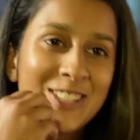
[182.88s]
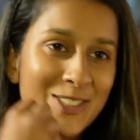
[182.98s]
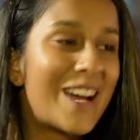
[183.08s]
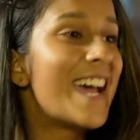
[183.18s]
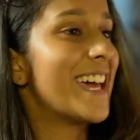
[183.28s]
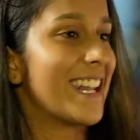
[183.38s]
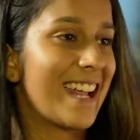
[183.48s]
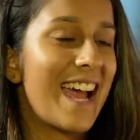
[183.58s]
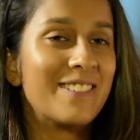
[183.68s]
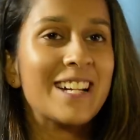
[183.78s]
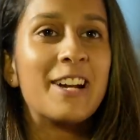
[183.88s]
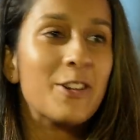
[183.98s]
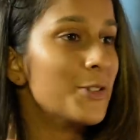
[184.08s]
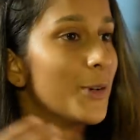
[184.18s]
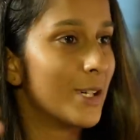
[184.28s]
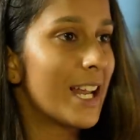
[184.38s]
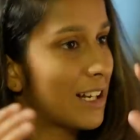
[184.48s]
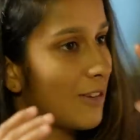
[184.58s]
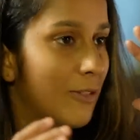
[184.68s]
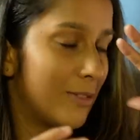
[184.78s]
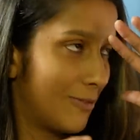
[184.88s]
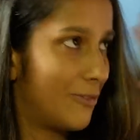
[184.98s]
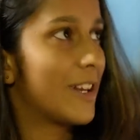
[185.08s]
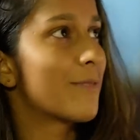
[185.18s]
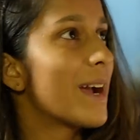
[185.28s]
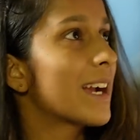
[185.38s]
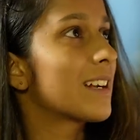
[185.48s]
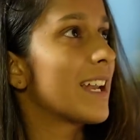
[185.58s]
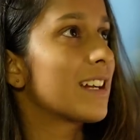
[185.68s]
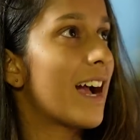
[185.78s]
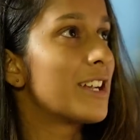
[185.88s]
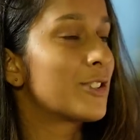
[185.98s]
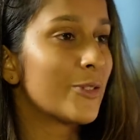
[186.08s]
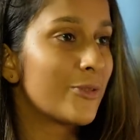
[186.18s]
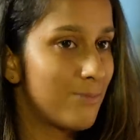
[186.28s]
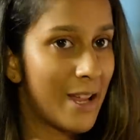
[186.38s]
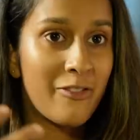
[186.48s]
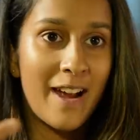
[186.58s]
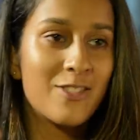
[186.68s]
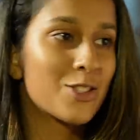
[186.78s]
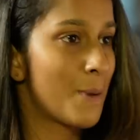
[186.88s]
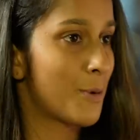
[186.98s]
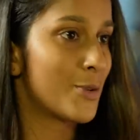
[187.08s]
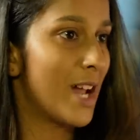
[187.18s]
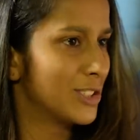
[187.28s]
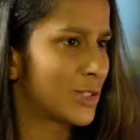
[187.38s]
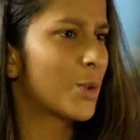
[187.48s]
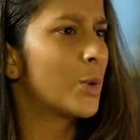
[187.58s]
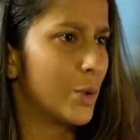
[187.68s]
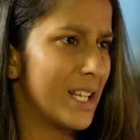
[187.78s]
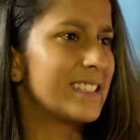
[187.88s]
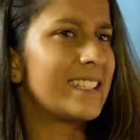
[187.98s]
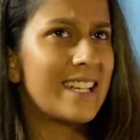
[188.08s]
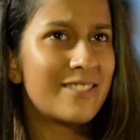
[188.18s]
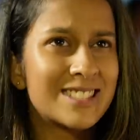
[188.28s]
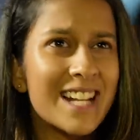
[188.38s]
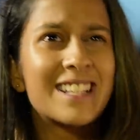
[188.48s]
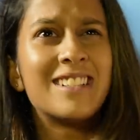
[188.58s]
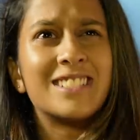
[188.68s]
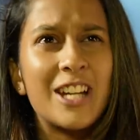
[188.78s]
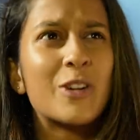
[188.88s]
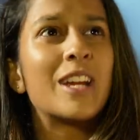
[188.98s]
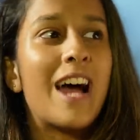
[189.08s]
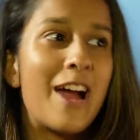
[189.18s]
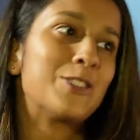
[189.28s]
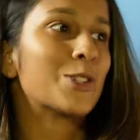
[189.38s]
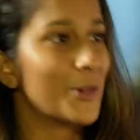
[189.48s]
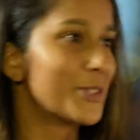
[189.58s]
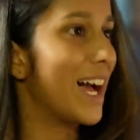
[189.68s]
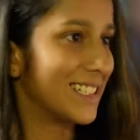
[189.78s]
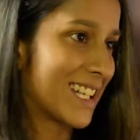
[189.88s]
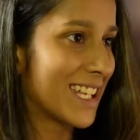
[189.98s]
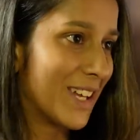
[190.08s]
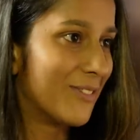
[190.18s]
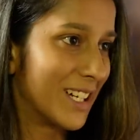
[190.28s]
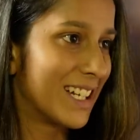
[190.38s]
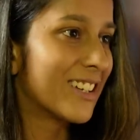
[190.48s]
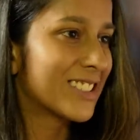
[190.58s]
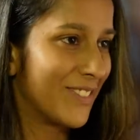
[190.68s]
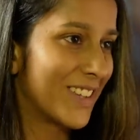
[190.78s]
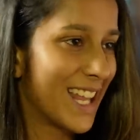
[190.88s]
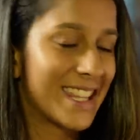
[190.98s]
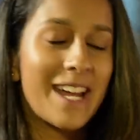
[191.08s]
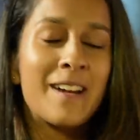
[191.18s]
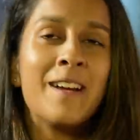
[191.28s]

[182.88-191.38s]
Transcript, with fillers: swear. I mean, I don't know. Like. Way back, like I used to like find those people who dance so cool, and there was like the desire. Okay, I also want to dance like them one day or something like that.